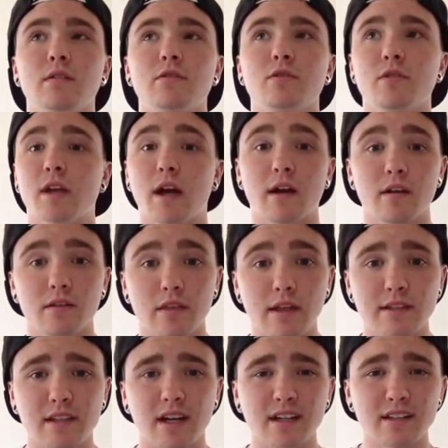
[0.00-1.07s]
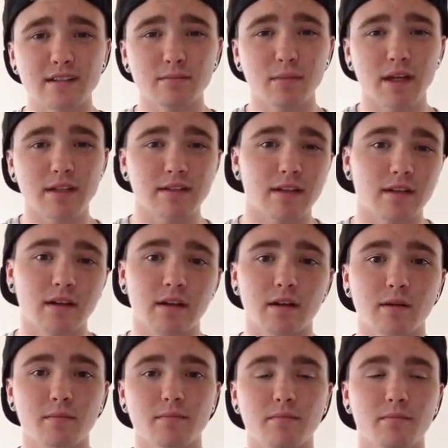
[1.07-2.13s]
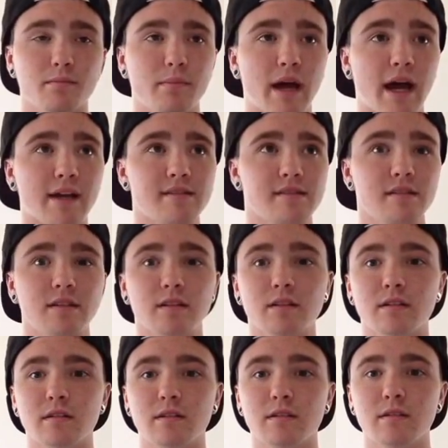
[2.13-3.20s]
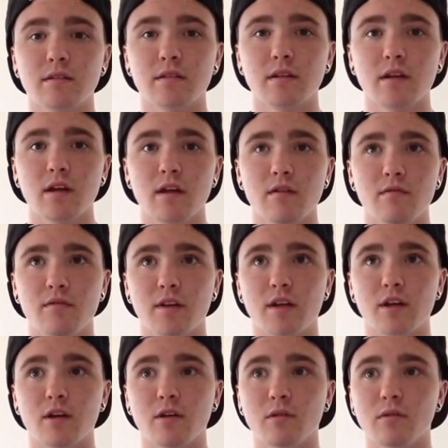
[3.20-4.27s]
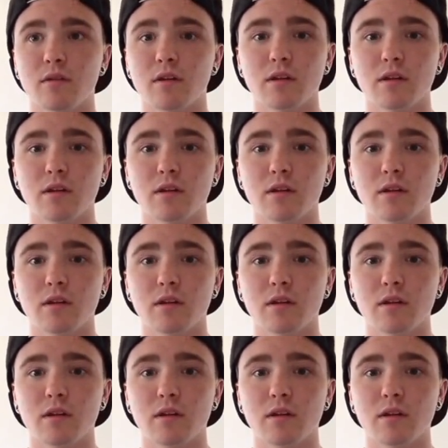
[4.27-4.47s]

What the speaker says: yeah, that's kind of my passing video.